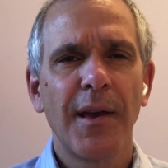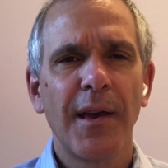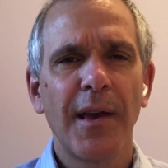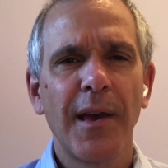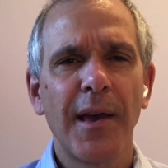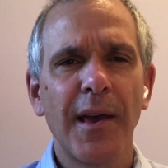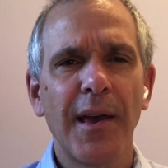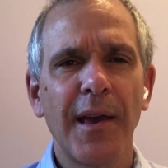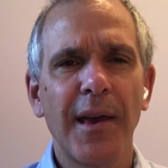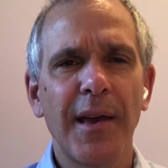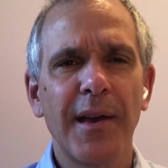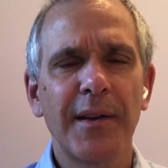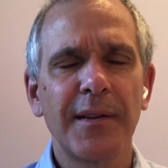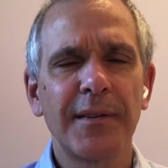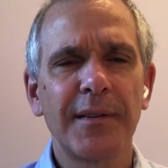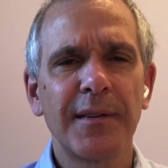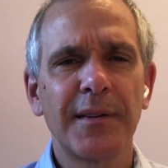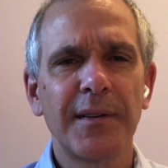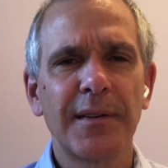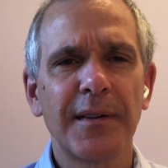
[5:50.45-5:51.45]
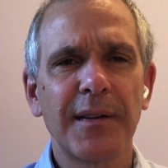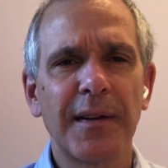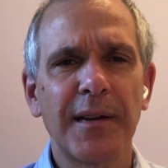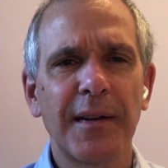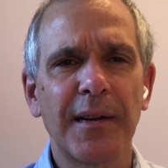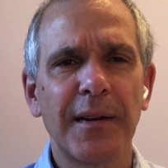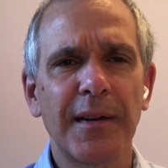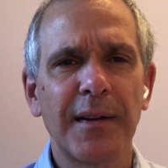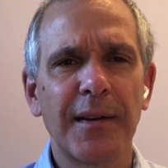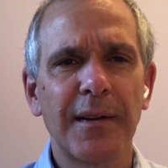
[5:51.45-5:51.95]
and
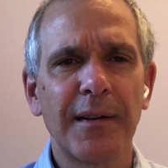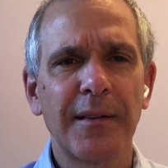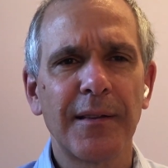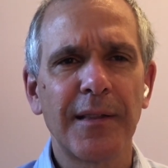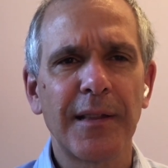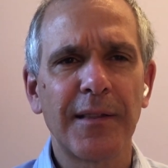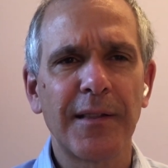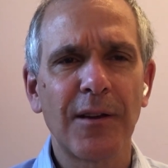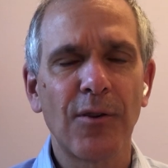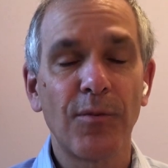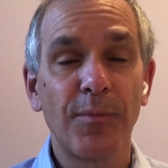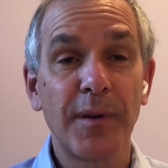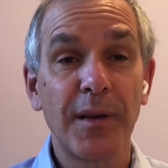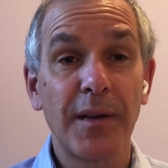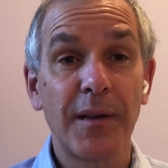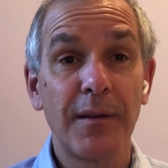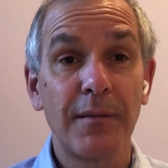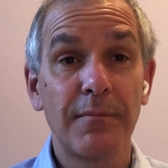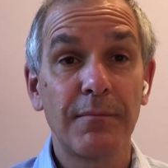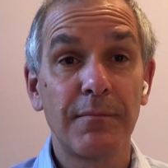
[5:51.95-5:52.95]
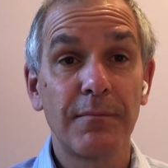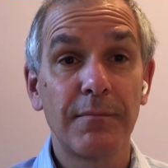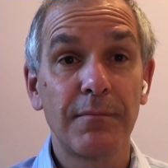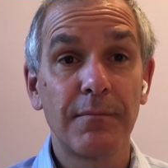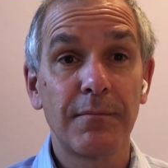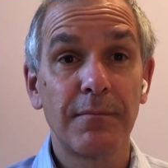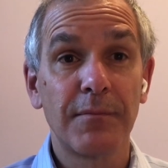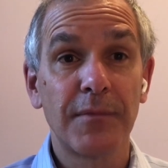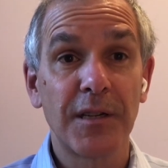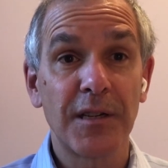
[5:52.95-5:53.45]
that there'll be
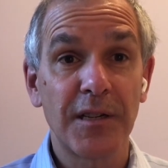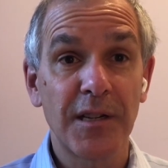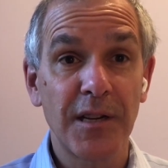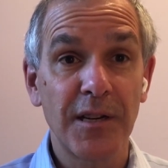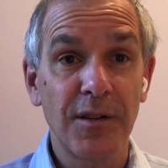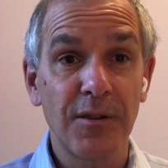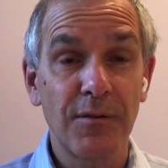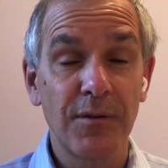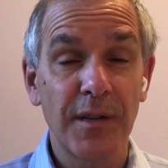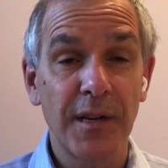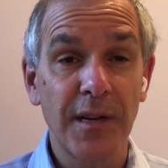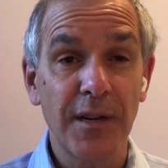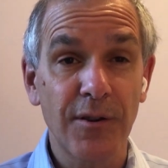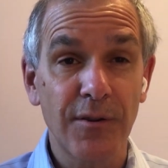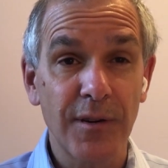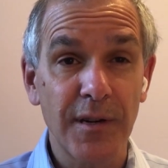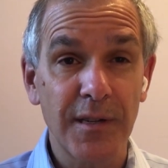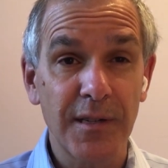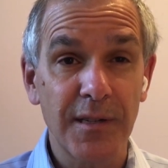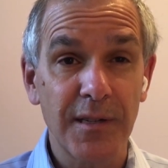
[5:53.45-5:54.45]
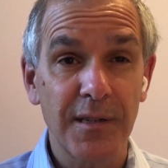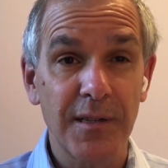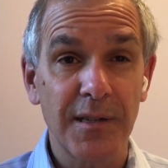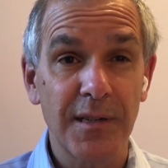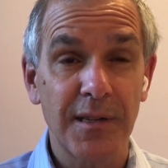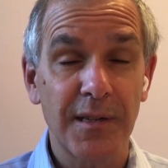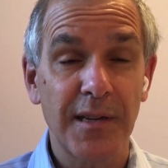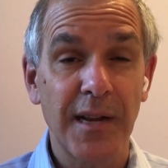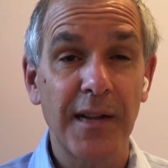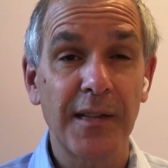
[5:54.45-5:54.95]
continued increases
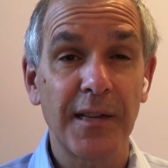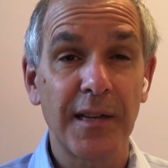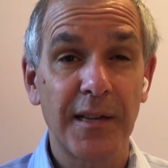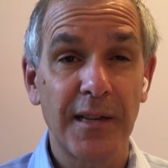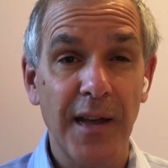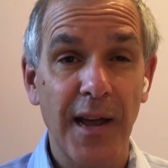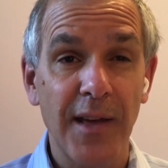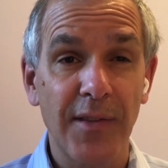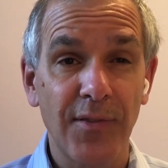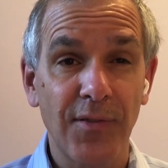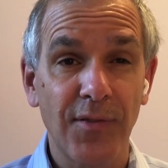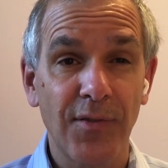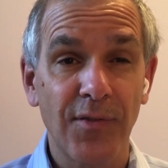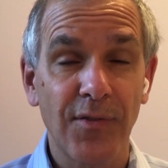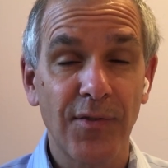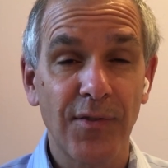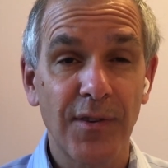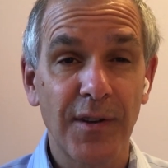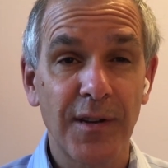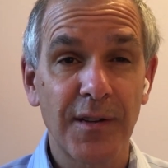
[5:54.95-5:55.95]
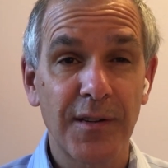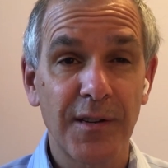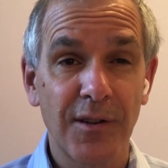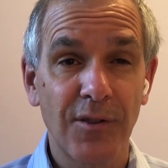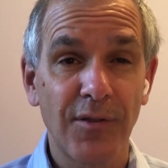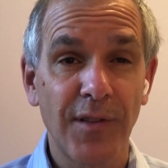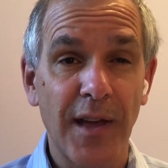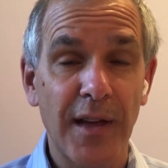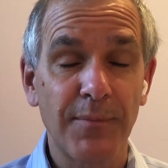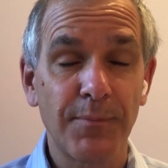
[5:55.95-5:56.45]
in daily deaths
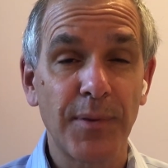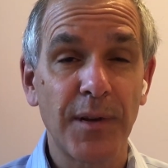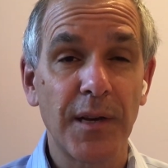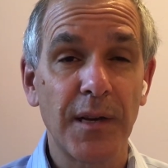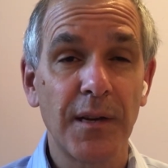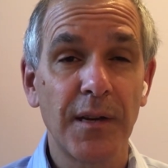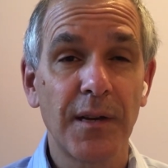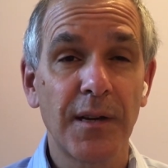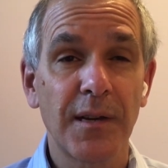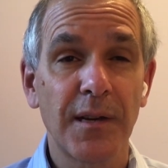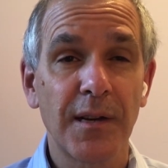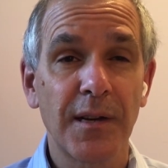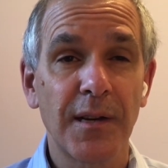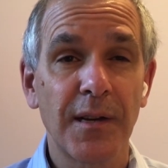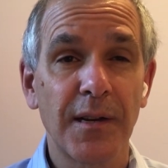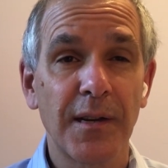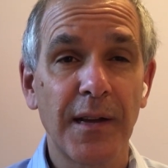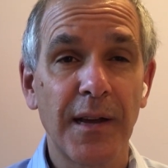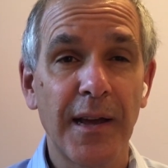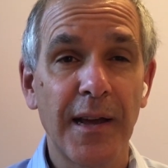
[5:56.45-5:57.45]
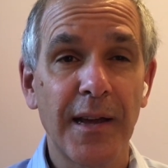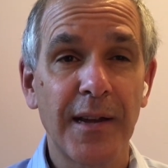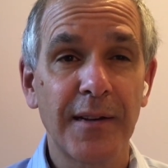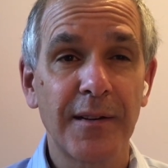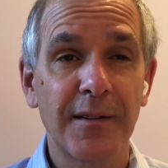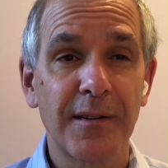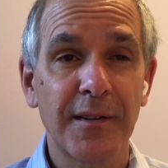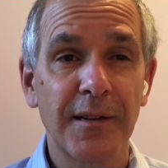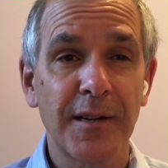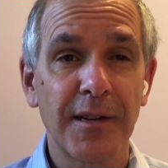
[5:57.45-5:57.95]
until that peak,
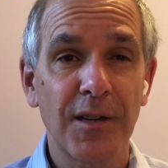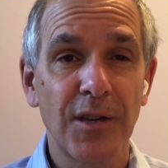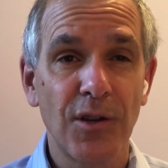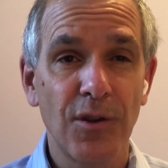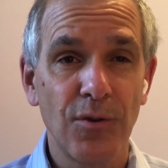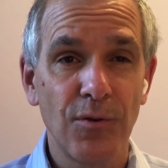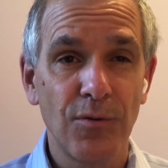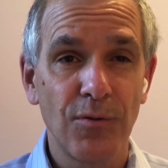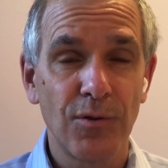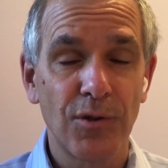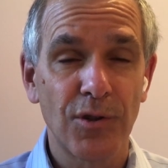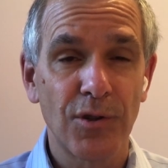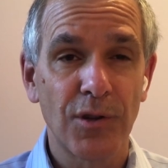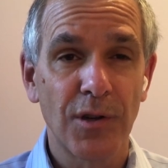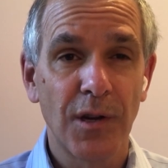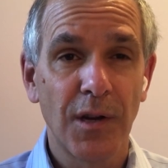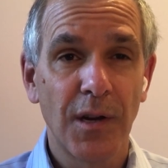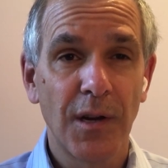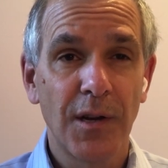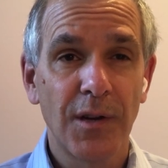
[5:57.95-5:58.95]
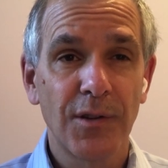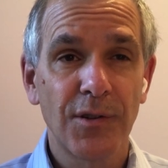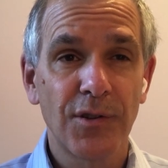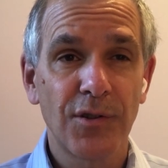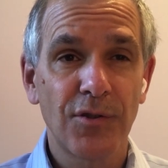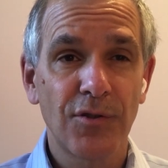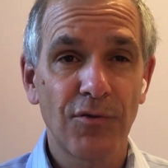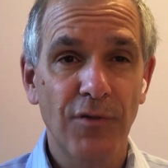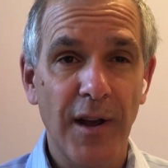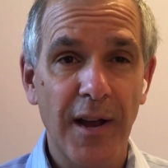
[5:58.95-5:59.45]
and a huge
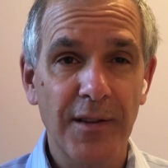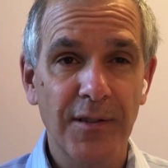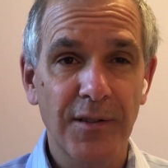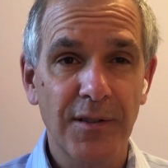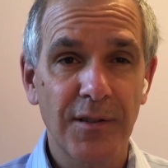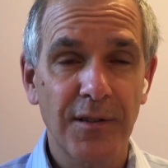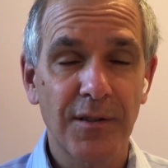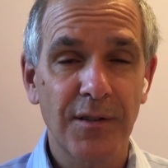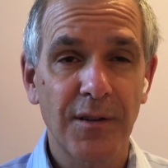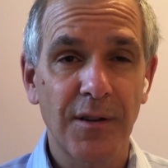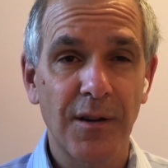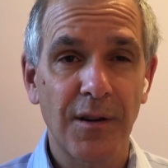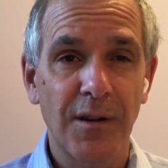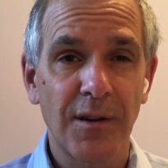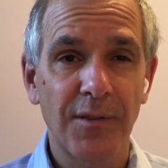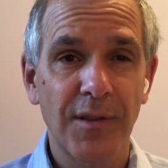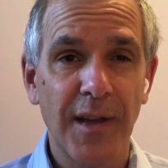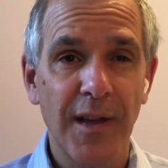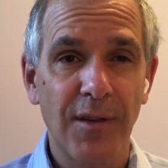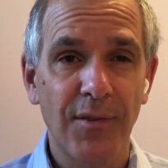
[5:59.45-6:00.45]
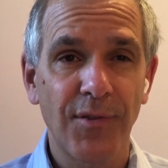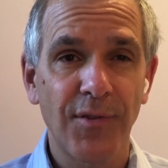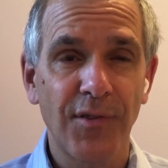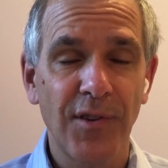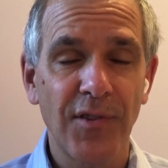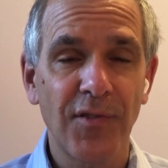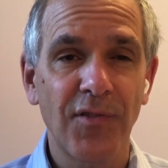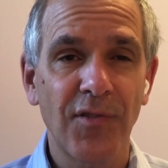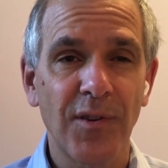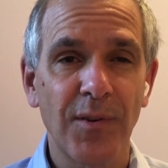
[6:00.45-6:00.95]
stress on the health
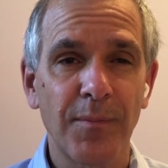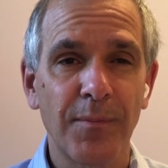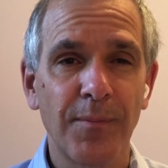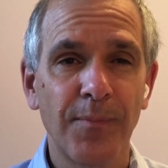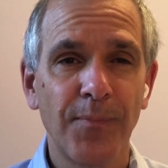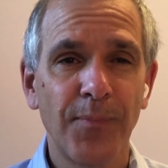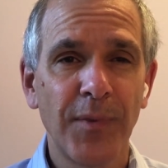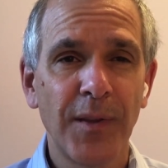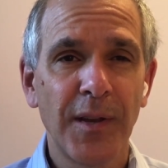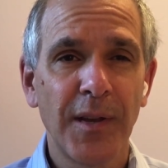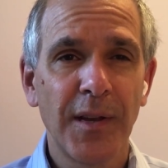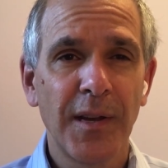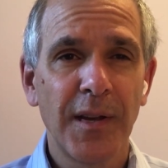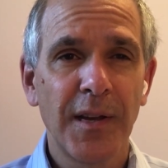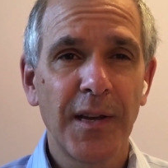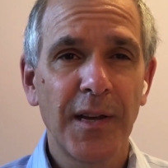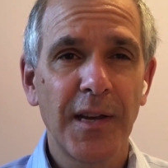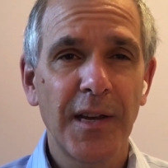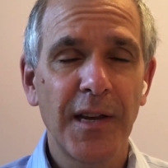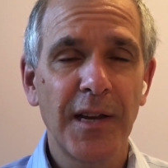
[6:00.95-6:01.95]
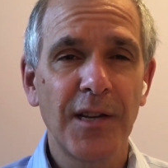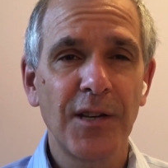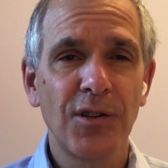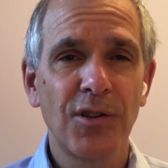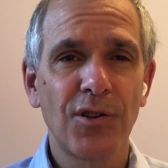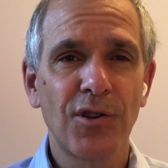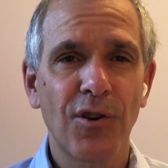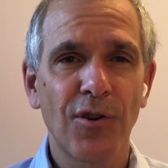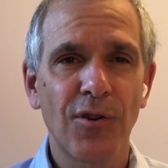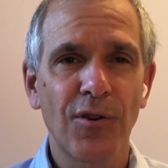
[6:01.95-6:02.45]
system
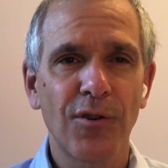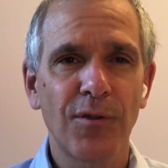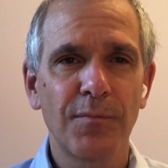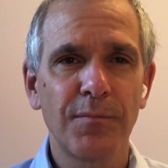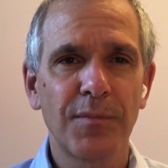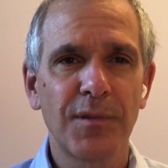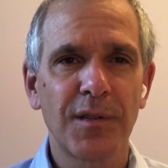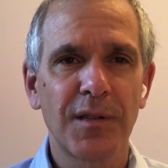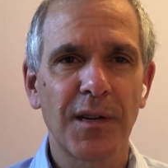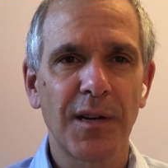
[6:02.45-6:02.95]
in terms